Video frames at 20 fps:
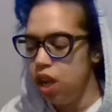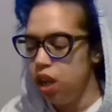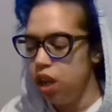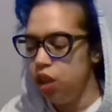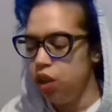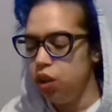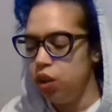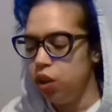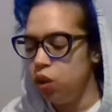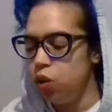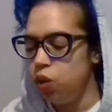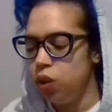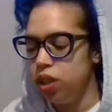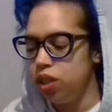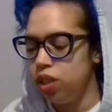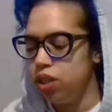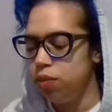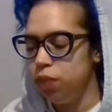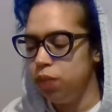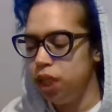you're going
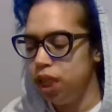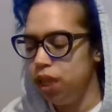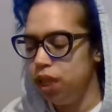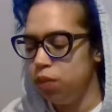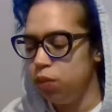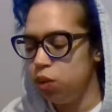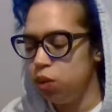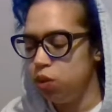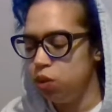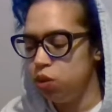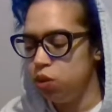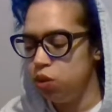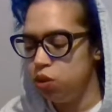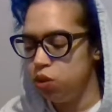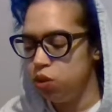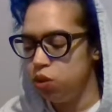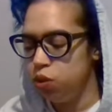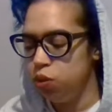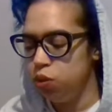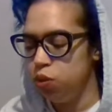to be able to
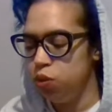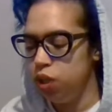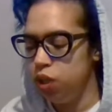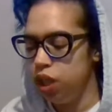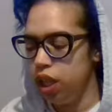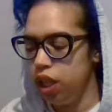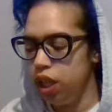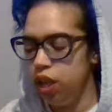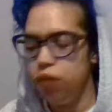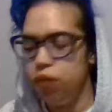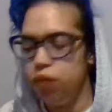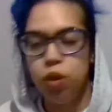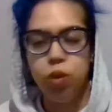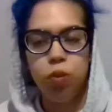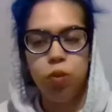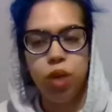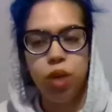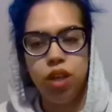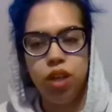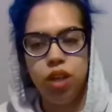do if you're
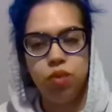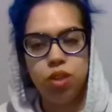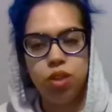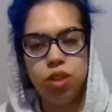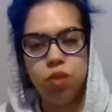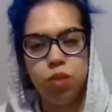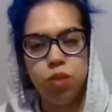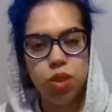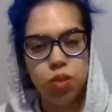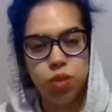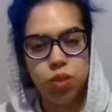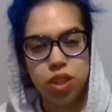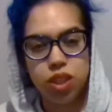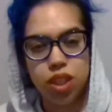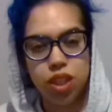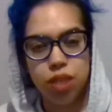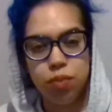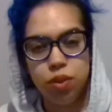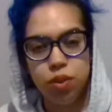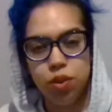waiting for someone to
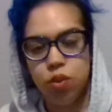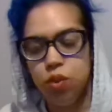accept you,